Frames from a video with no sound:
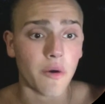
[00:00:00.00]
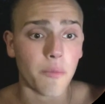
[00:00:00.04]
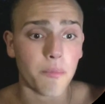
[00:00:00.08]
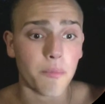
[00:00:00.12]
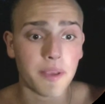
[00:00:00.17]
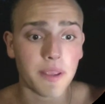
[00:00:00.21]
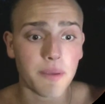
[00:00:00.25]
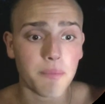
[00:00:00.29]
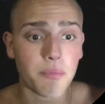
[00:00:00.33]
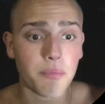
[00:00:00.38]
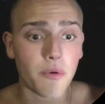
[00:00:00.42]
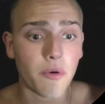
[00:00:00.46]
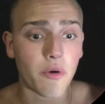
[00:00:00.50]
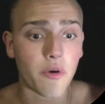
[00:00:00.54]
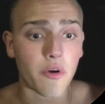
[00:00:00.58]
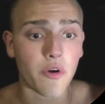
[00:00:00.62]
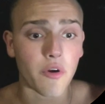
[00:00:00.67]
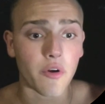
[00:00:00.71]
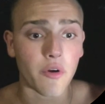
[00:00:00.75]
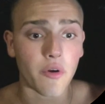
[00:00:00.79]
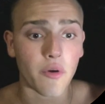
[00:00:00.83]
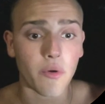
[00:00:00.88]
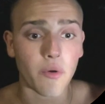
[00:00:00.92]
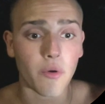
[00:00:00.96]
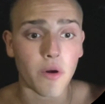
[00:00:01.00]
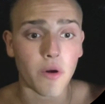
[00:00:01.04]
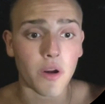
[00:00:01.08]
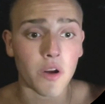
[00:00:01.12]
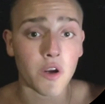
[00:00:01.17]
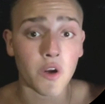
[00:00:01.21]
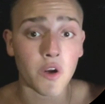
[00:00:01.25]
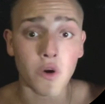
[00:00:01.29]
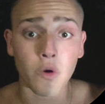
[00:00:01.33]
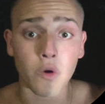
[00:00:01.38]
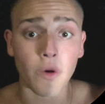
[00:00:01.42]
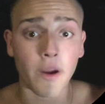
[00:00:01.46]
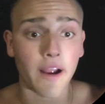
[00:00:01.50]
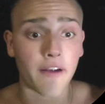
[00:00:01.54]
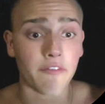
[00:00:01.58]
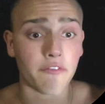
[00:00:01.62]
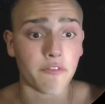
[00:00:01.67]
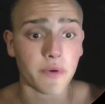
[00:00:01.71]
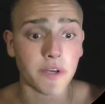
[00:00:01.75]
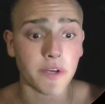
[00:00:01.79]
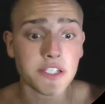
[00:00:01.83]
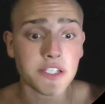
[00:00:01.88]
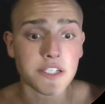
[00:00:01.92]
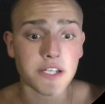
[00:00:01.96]
people who have
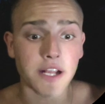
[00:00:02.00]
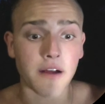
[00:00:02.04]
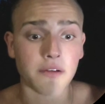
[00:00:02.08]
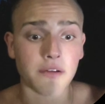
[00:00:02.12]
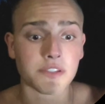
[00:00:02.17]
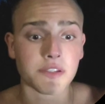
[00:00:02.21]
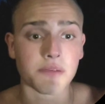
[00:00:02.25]
reached out